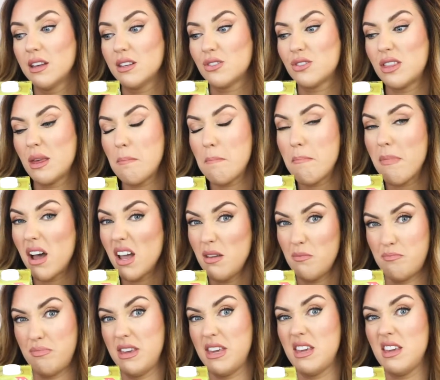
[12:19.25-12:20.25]
So there
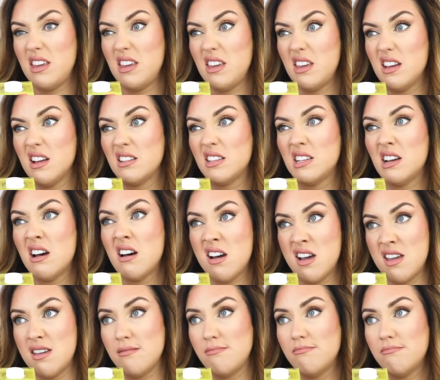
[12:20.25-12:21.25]
might be a
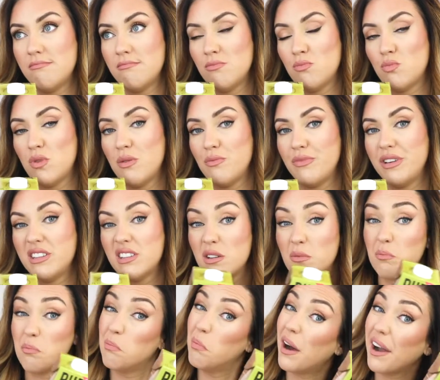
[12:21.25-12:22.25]
time when we
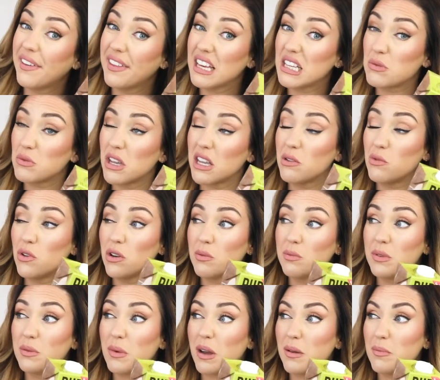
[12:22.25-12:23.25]
don't buy this one anymore
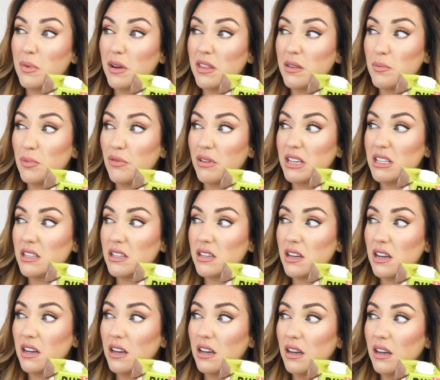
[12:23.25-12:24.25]
and we might buy the
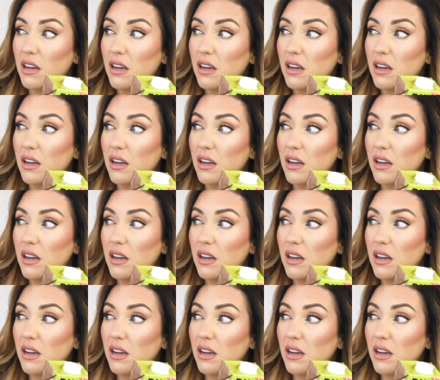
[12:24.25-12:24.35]
barista.